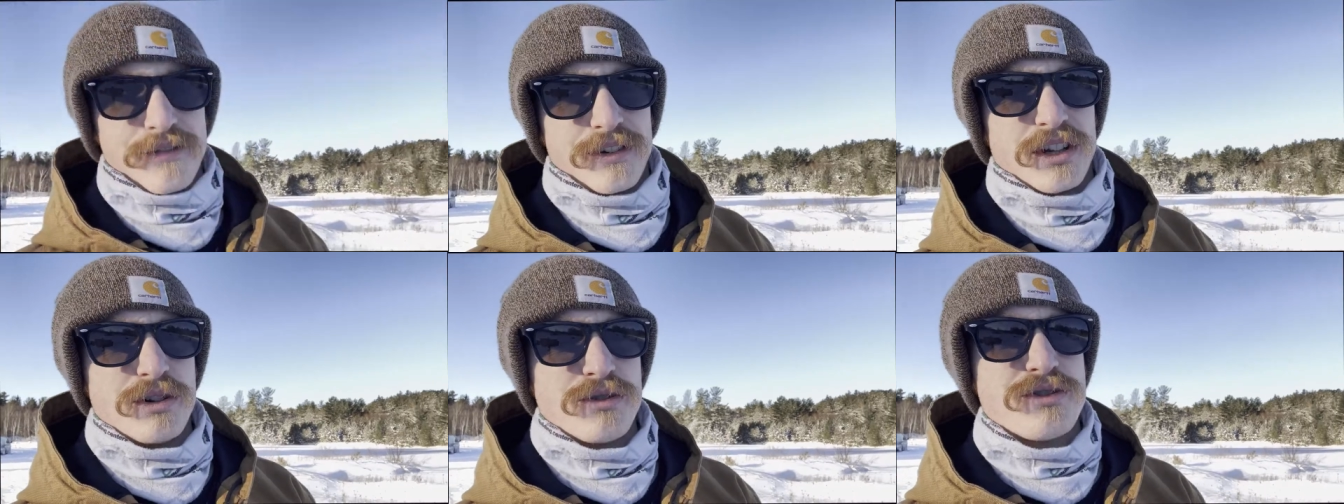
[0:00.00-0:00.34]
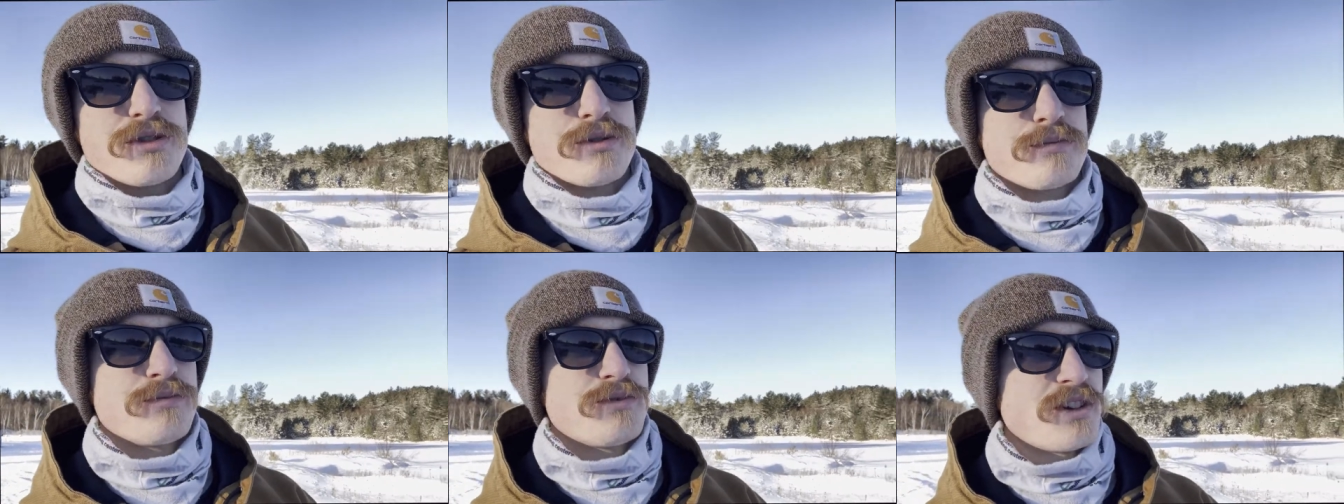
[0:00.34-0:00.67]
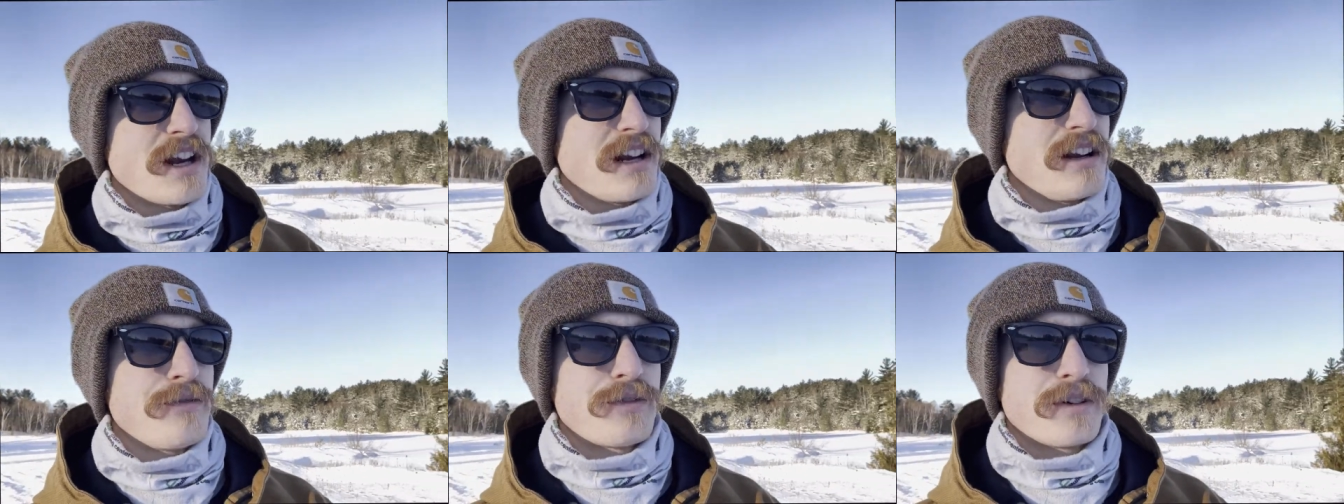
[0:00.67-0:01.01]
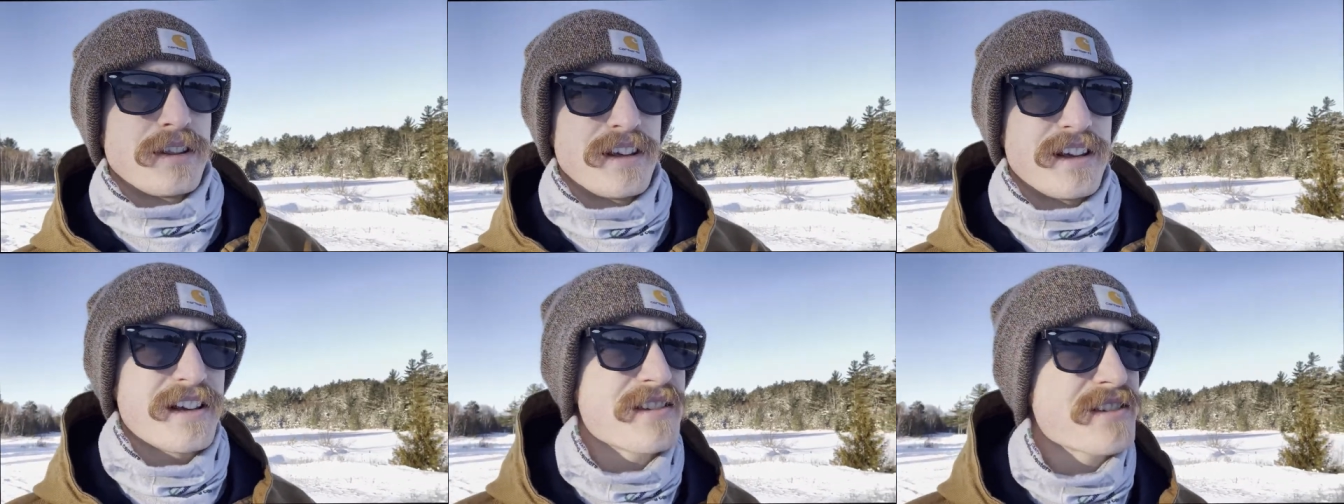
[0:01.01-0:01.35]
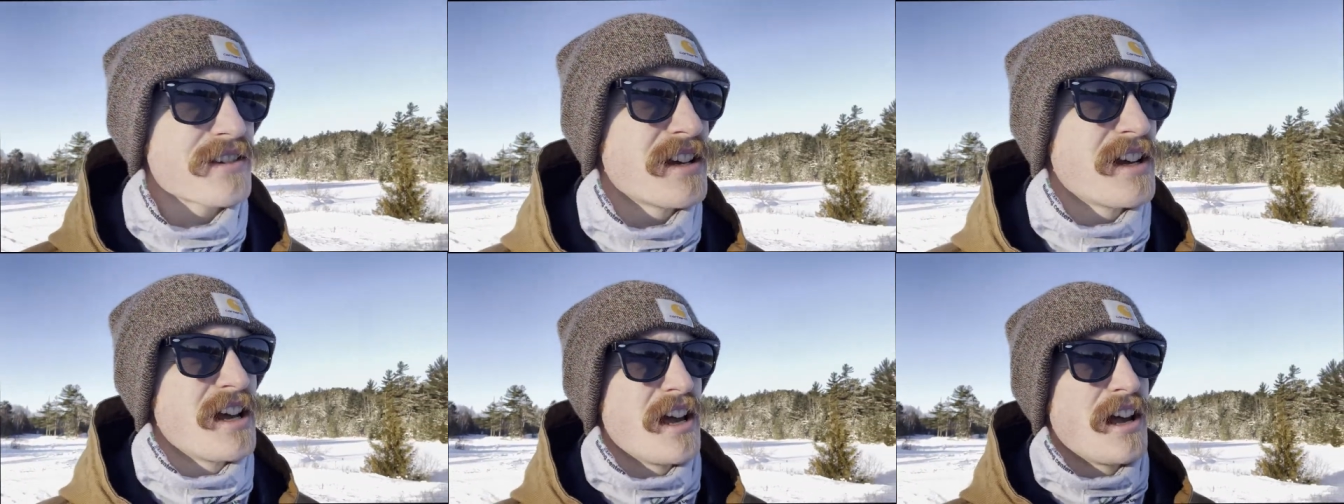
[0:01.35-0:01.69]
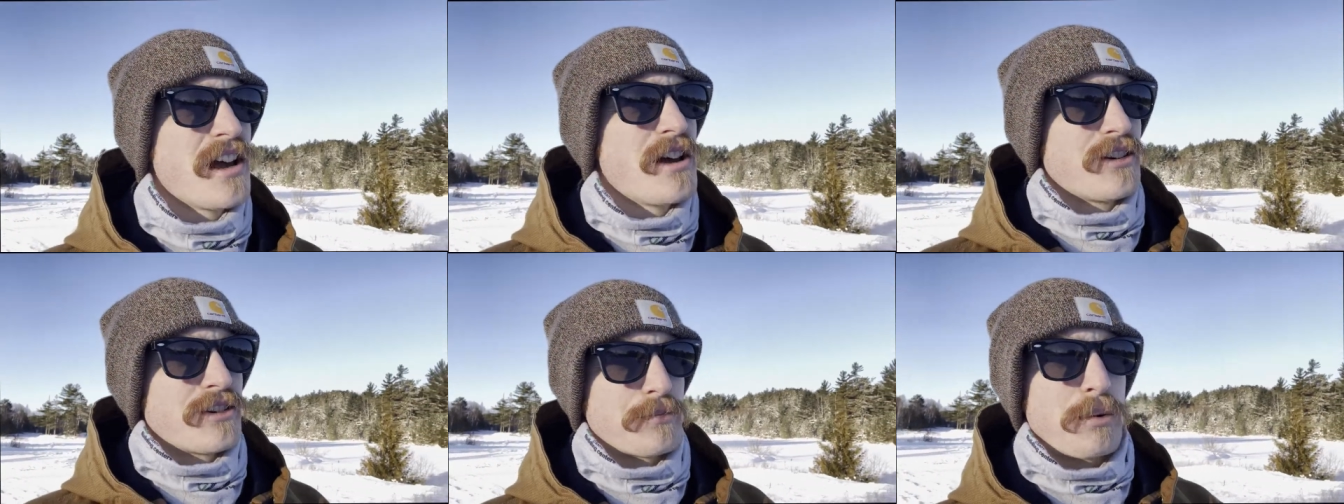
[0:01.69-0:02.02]
a YouTube channel for this
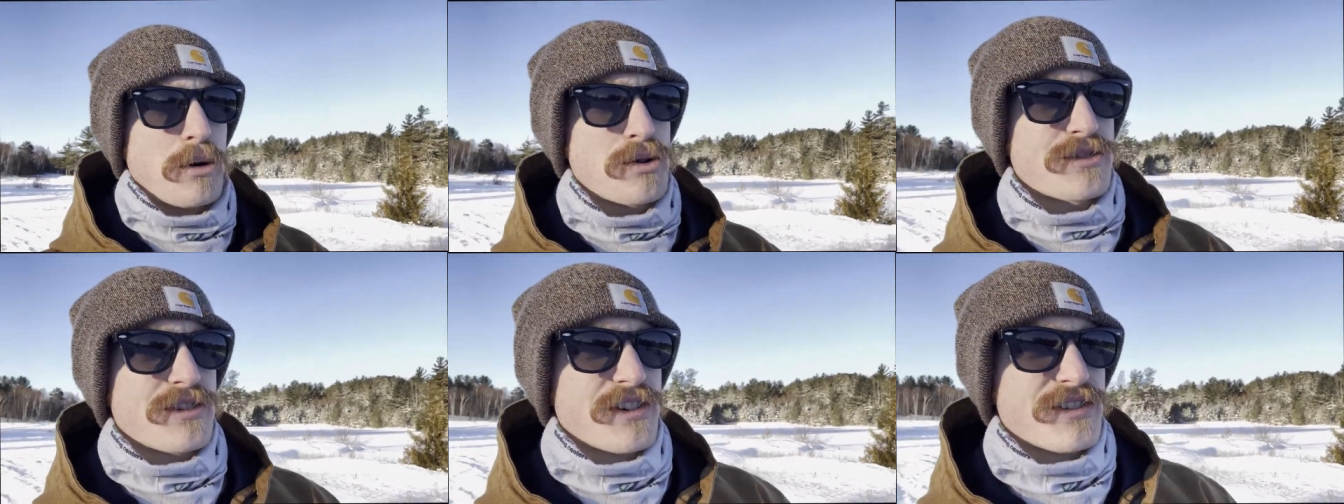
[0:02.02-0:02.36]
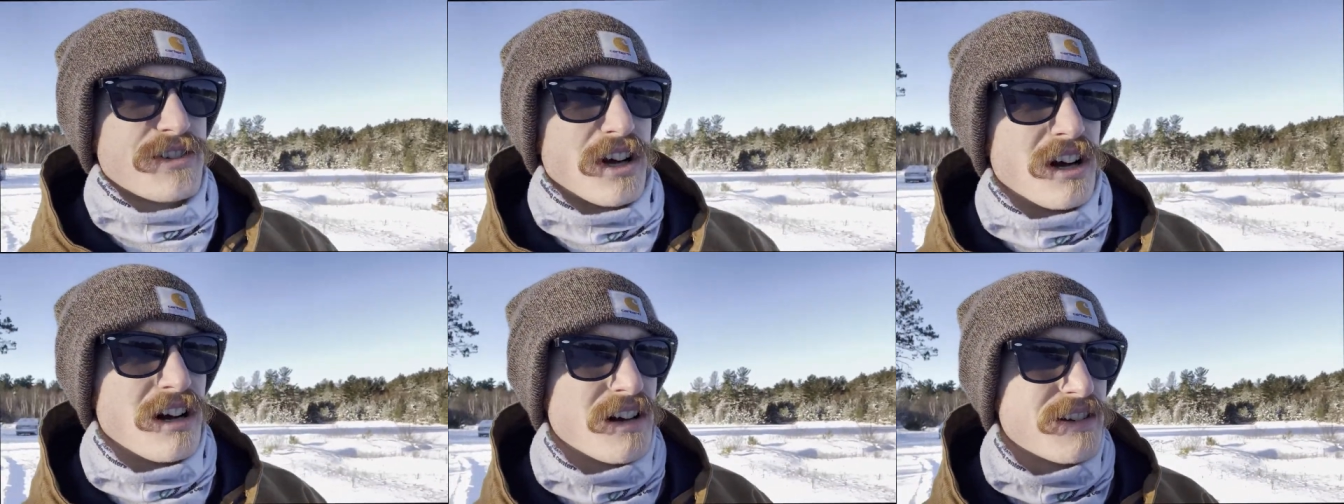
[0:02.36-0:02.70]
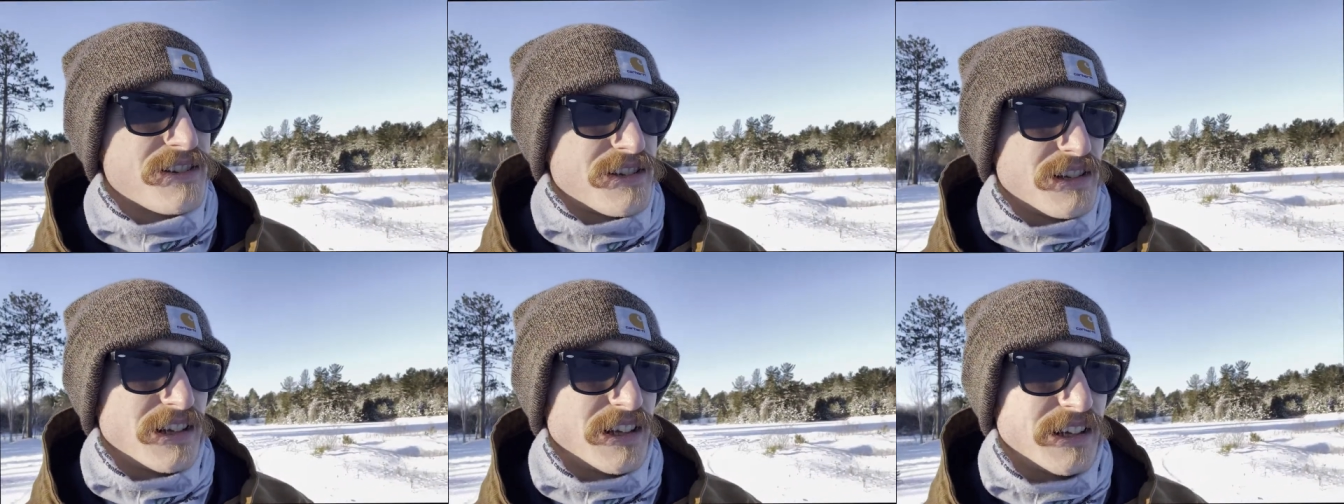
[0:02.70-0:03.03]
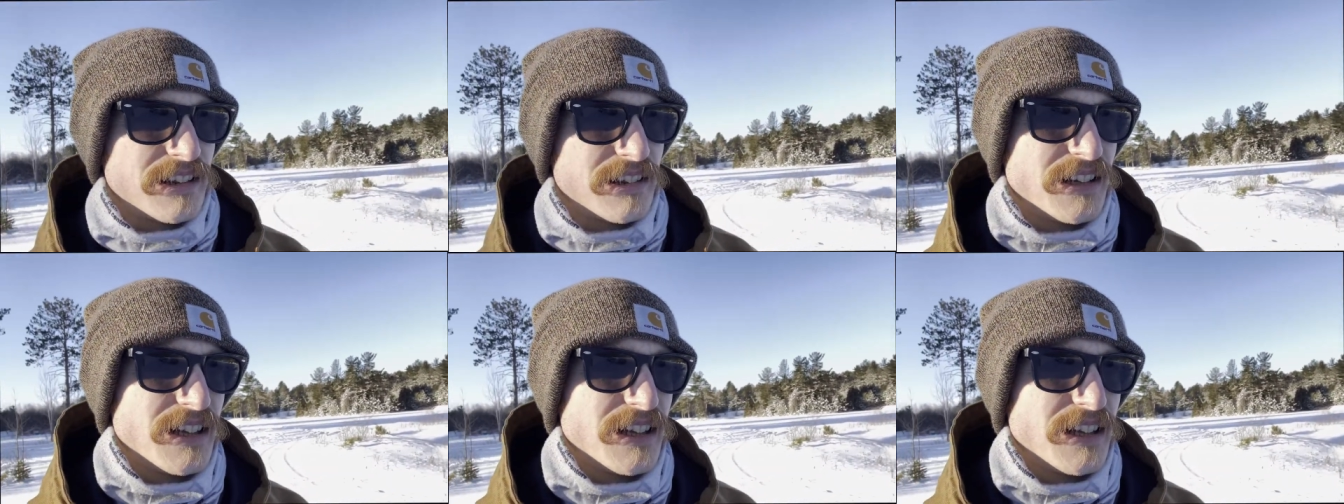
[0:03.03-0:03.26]
to post our songs and like